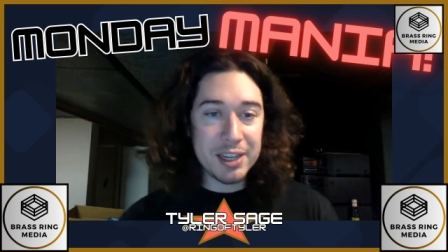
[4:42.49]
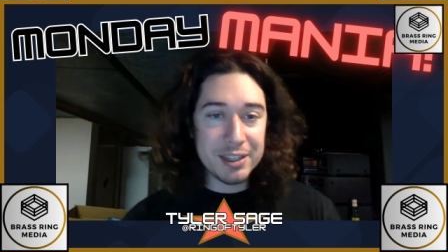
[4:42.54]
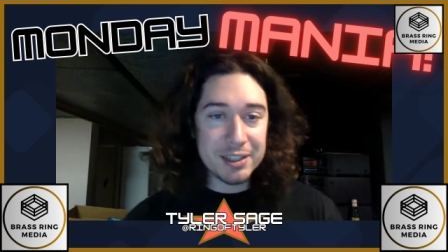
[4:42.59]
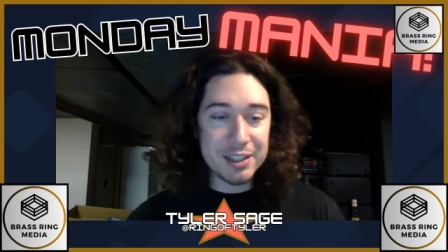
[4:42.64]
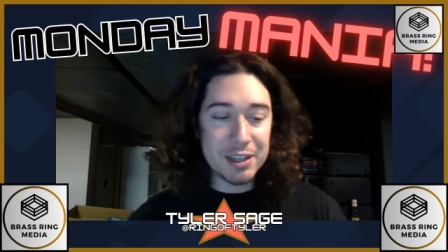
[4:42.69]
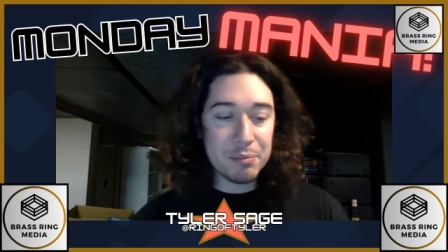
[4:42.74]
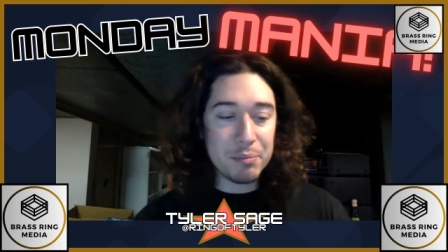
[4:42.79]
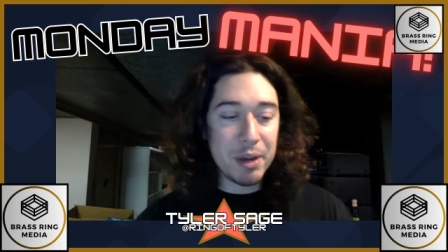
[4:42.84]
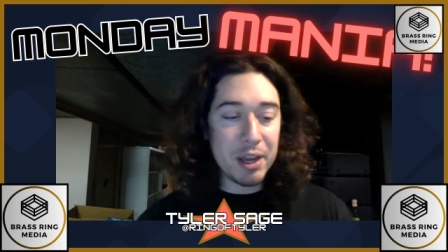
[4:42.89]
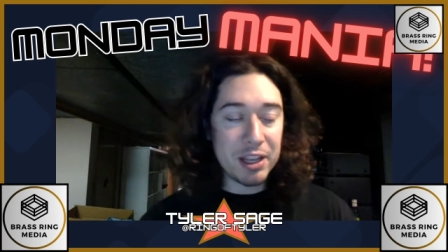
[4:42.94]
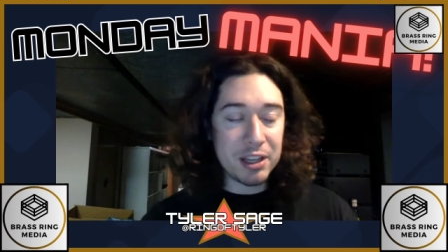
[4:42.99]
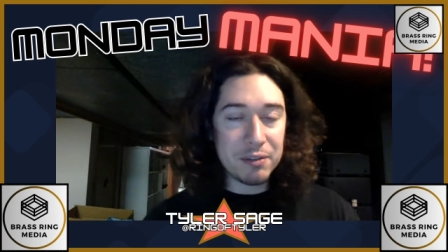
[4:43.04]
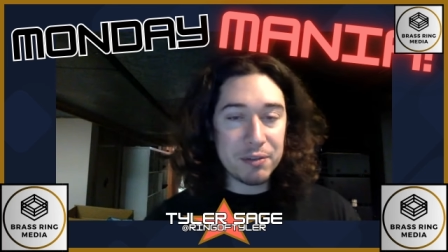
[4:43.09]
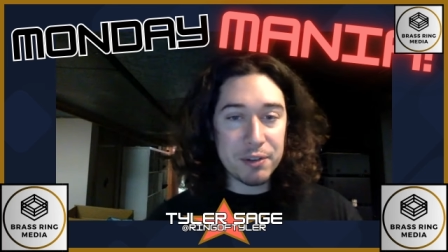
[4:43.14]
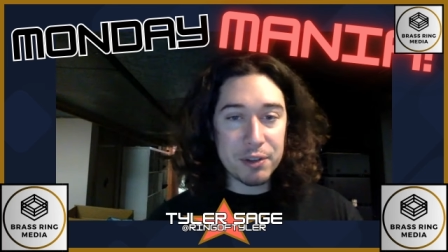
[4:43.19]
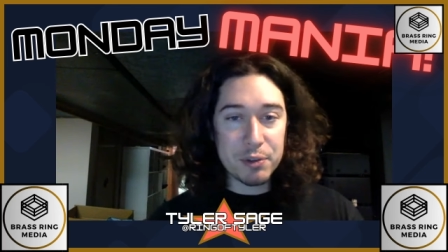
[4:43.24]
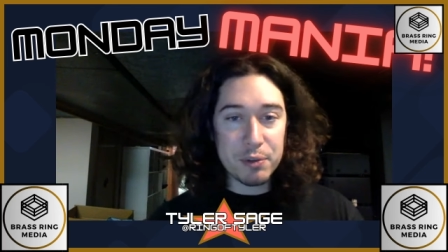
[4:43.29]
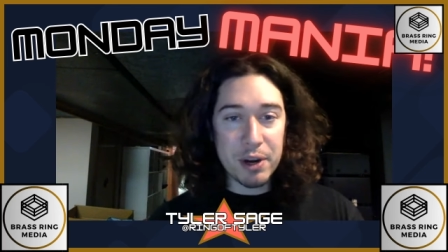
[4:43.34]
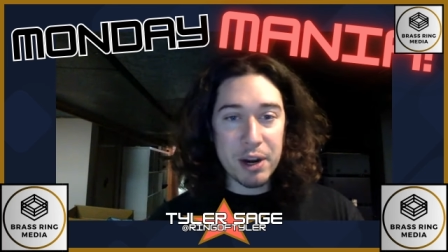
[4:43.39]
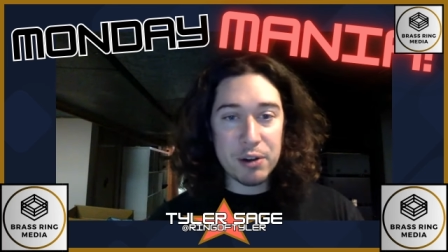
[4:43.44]
and compelling
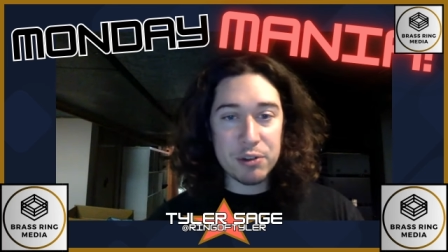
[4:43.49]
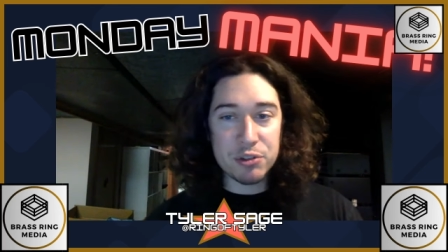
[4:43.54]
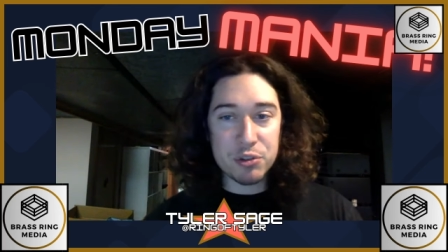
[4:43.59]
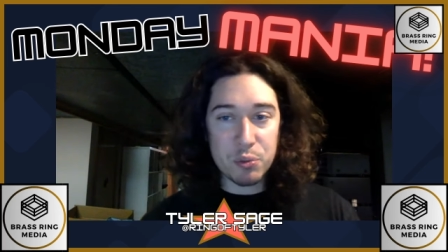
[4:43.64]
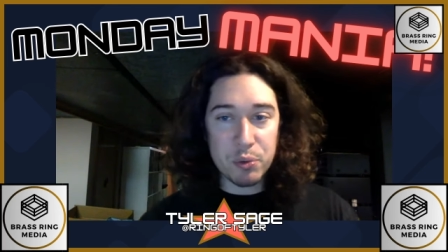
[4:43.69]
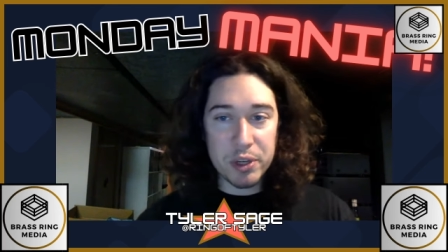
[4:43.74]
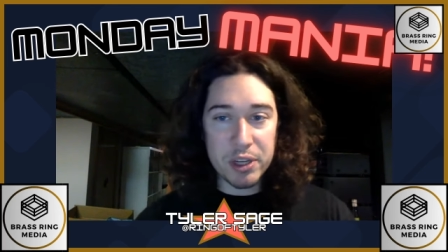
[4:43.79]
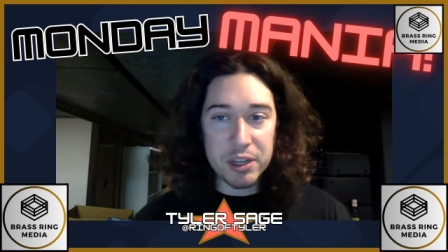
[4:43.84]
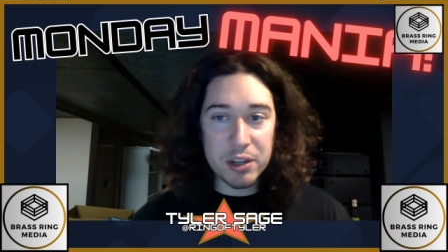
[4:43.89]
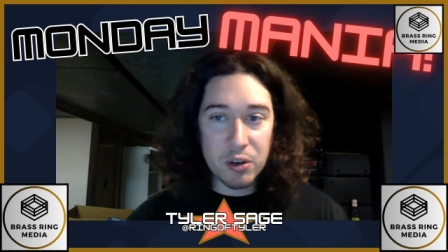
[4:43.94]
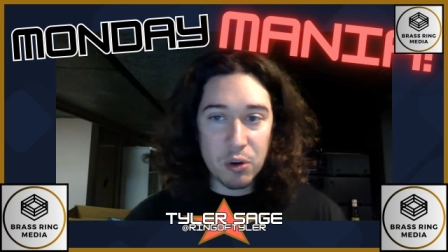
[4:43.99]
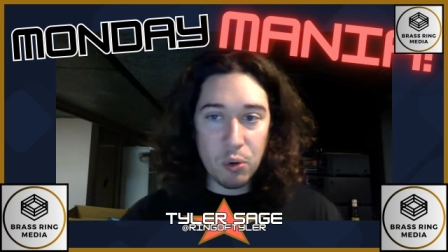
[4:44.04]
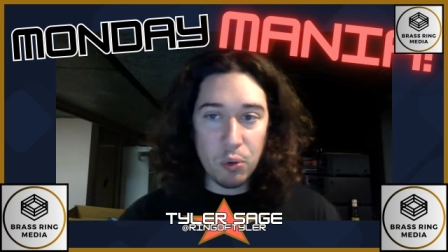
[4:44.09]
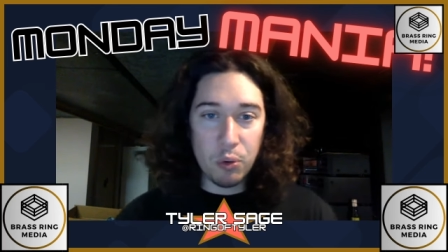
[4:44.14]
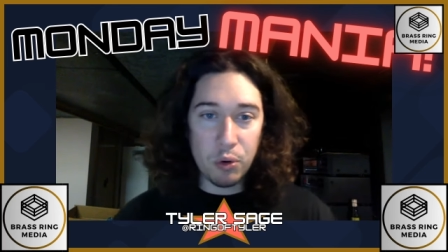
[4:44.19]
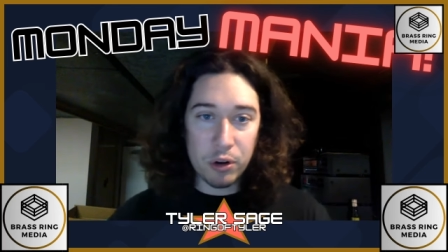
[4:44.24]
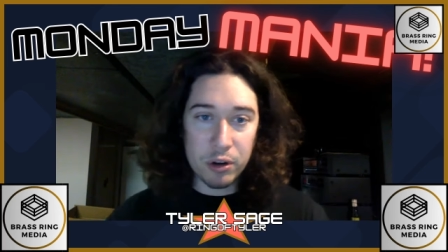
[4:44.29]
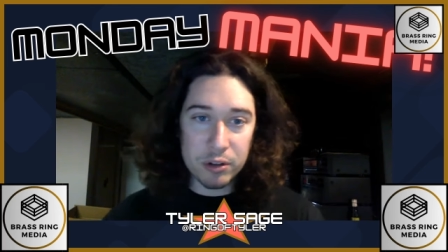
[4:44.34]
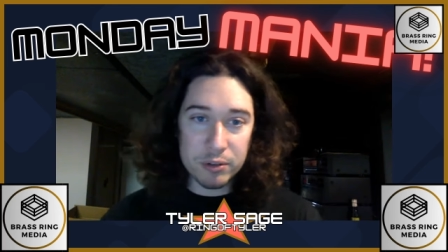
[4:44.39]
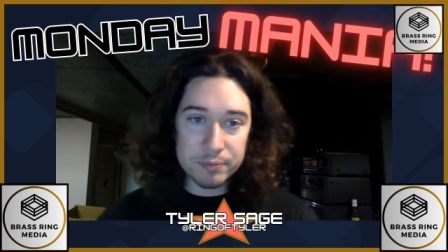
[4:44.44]
for three hours a week,
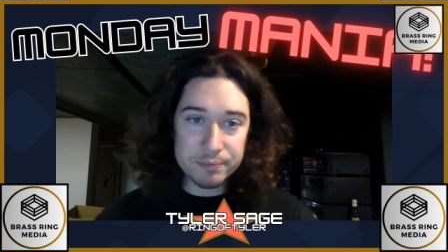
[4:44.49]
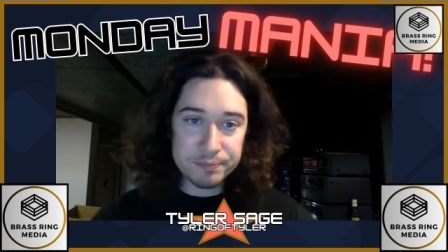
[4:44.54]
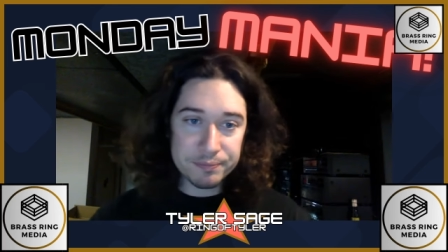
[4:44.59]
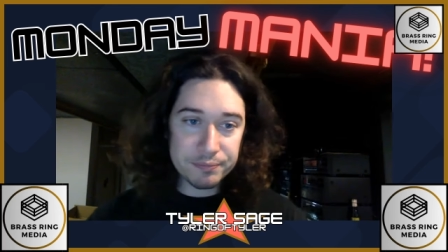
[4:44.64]
or